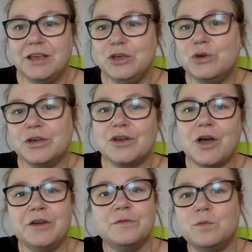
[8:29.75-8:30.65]
You can
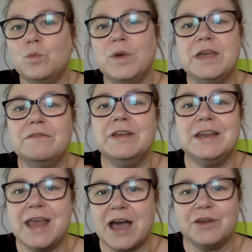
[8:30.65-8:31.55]
kind of weave in
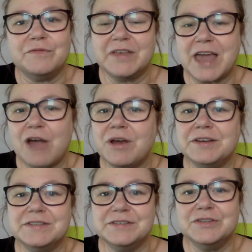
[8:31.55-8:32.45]
and out of the
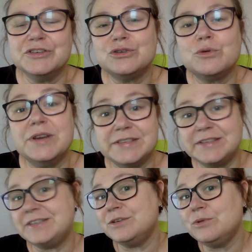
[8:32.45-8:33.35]
characters and the stories and
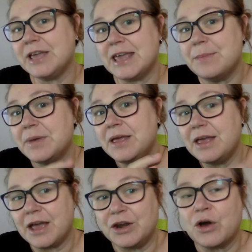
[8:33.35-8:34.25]
still keep
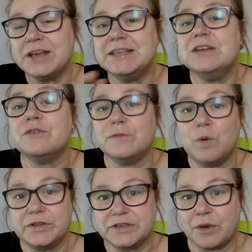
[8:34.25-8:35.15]
an idea of
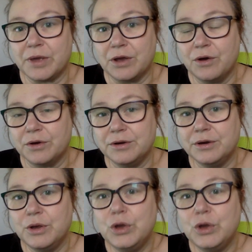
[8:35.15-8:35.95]
what's going on.